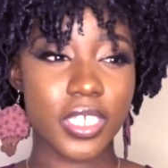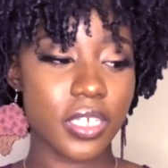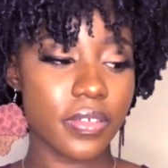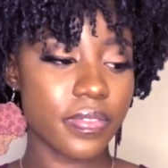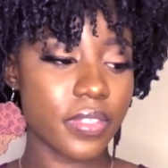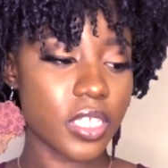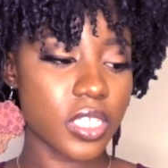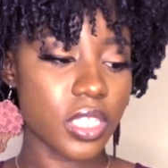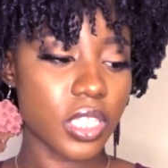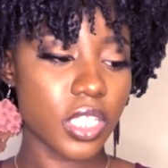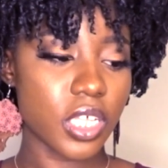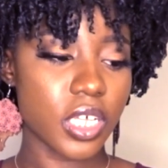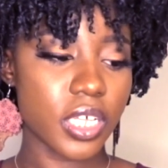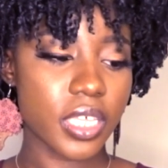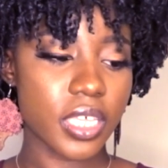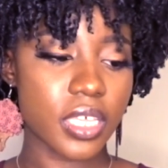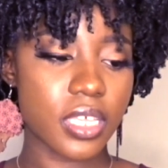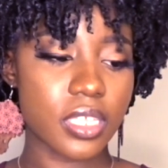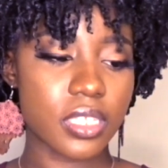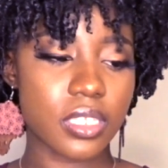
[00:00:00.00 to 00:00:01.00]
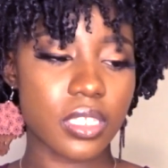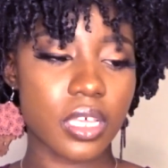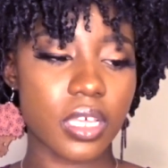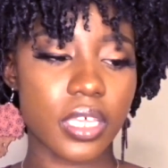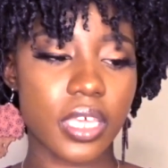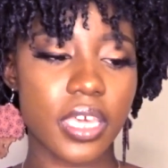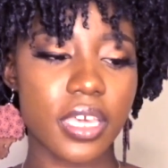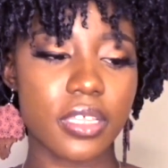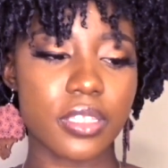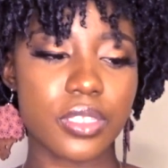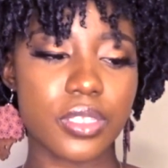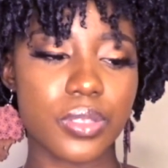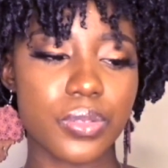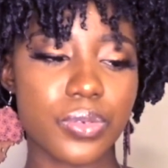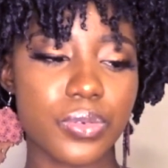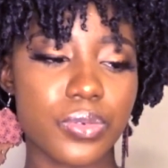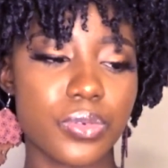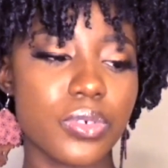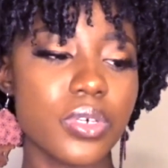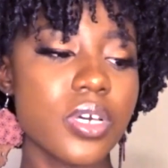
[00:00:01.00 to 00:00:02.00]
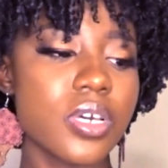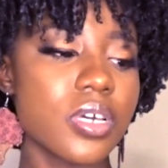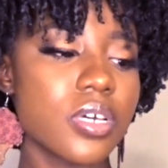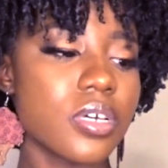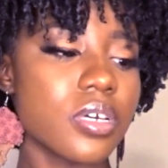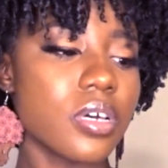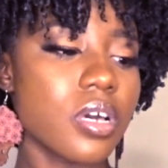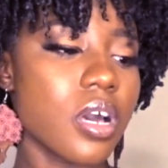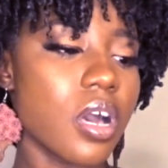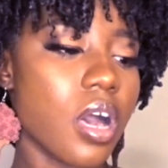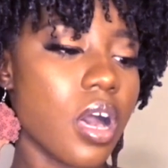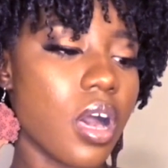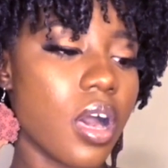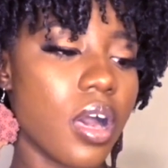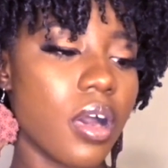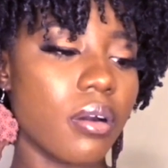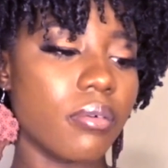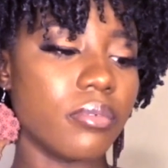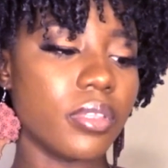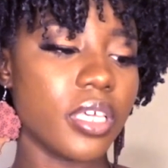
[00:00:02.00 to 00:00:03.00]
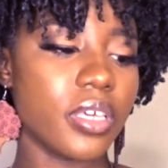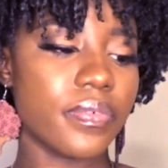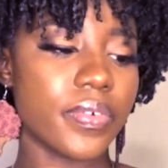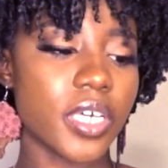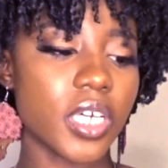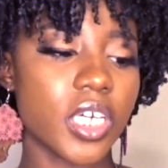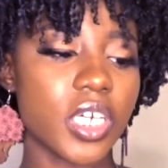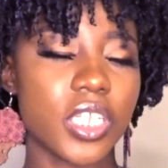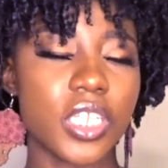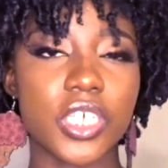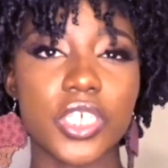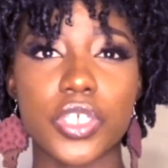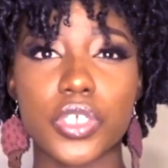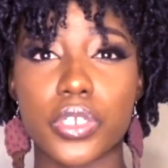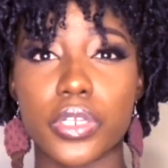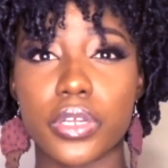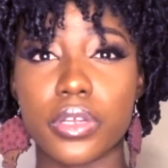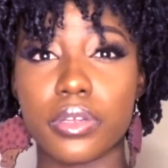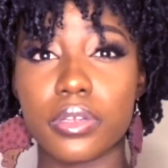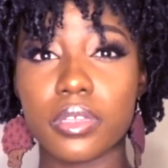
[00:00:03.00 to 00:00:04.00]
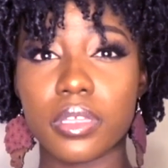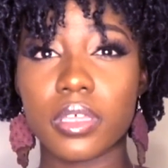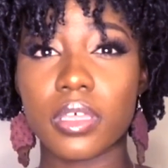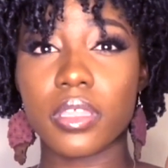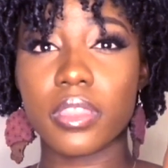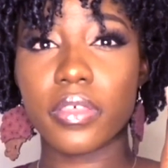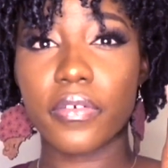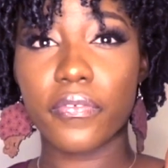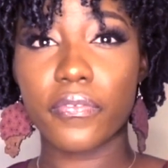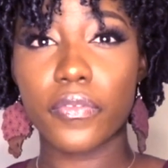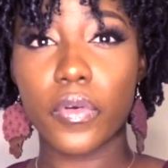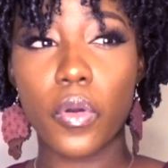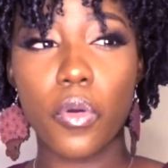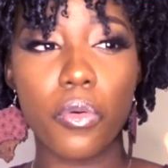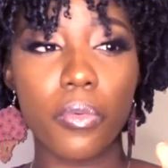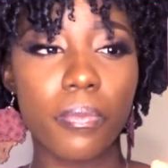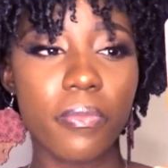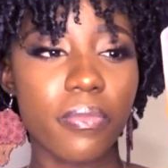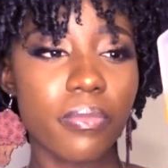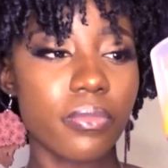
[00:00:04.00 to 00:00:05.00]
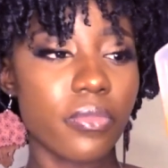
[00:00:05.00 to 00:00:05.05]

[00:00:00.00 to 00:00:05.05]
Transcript: achieve this look is a Cantu leave-in conditioner in the foam